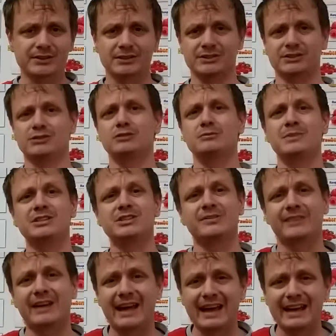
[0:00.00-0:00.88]
or it's too much
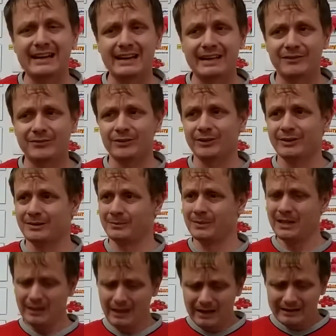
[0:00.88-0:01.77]
of a headache for them.
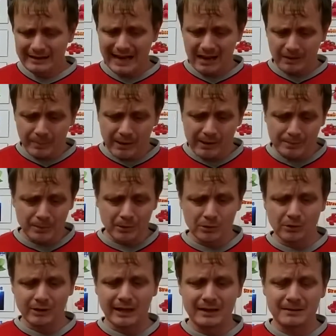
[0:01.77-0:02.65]
Now
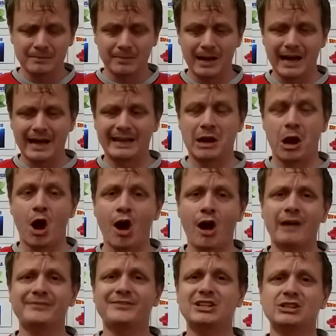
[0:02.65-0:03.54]
people can buy an
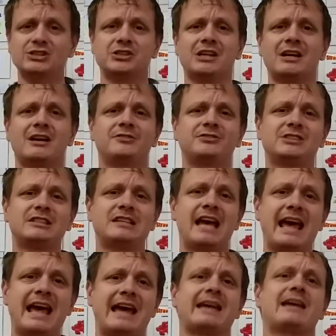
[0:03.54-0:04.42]
off-the-shelf
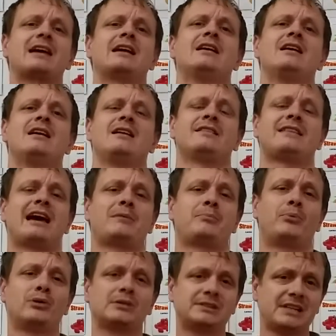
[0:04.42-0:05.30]
tank
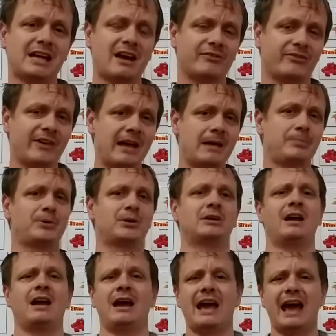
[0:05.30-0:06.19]
that puts out
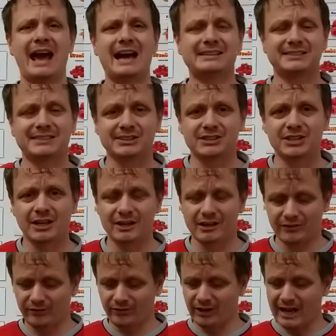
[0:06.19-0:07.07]
vapor, has a
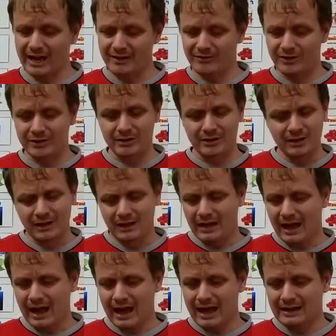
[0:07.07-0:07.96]
ton of flavor,
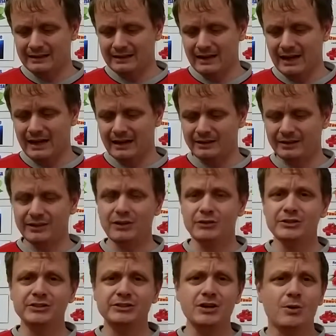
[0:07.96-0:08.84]
and you
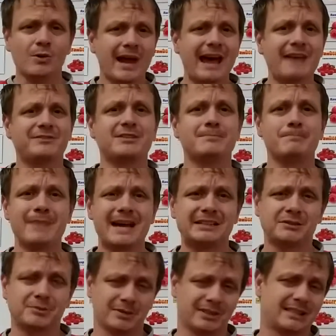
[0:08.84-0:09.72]
know, you don't have to
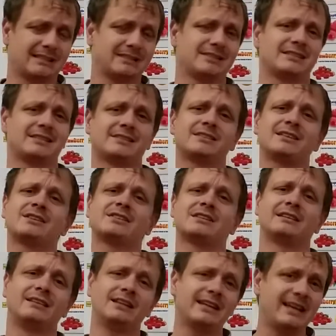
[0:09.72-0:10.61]
mess with this. This
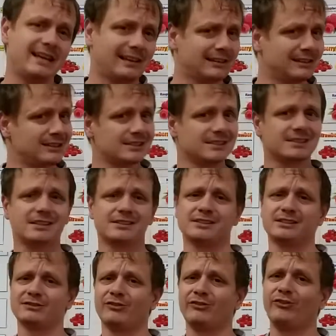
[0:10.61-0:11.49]
doesn't leak. This
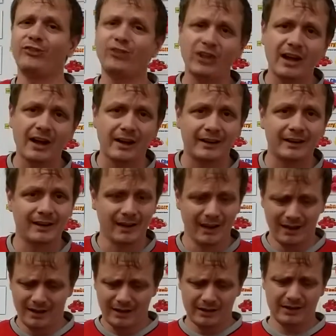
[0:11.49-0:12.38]
doesn't flood.
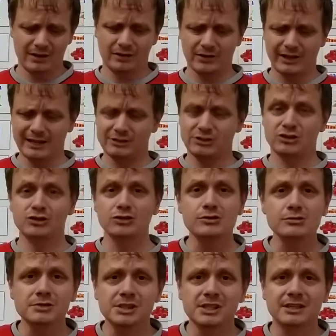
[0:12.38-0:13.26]
You don't get
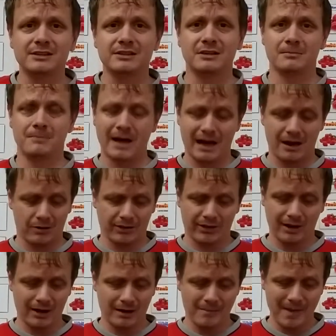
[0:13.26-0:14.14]
juice in your
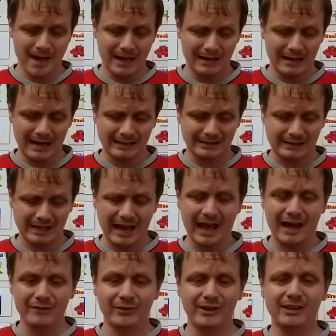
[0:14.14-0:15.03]
mouth. I mean, it's
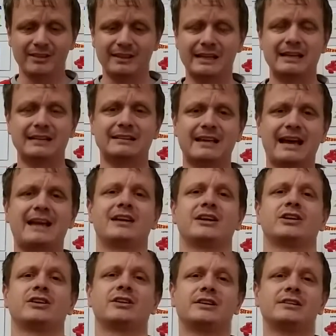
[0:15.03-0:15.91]
everything that
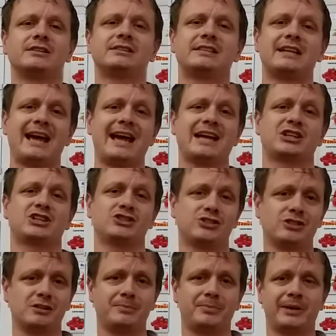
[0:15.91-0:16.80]
a good tank
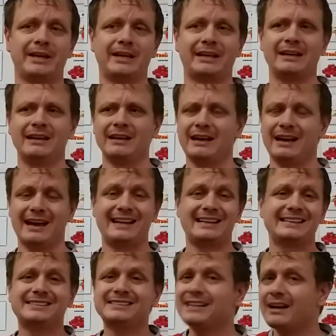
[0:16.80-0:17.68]
should be,
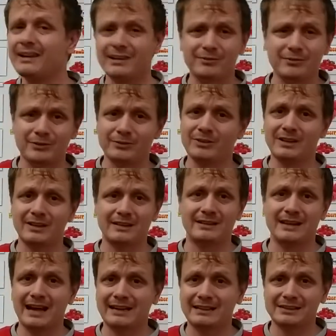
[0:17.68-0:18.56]
and it's not even really
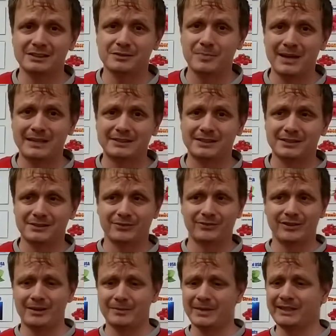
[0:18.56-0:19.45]
that expensive.
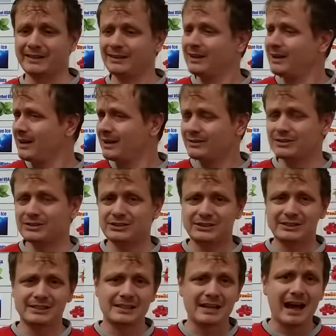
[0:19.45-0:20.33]
I mean, there's
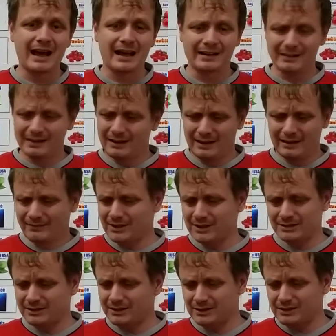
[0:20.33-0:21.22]

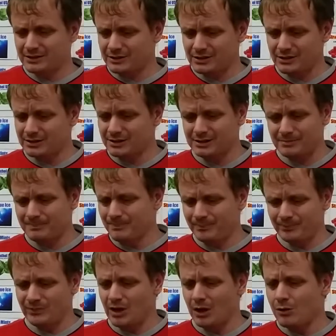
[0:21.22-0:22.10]
just
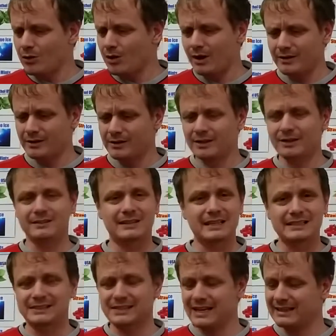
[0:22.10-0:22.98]
no other good
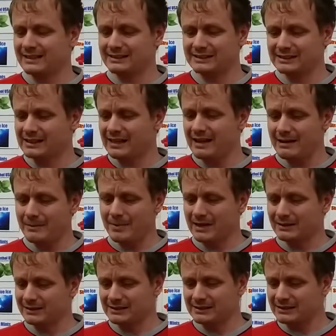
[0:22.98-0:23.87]
things I can say
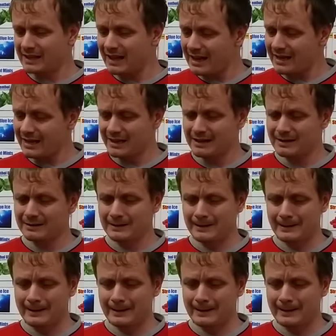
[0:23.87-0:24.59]
about this tank.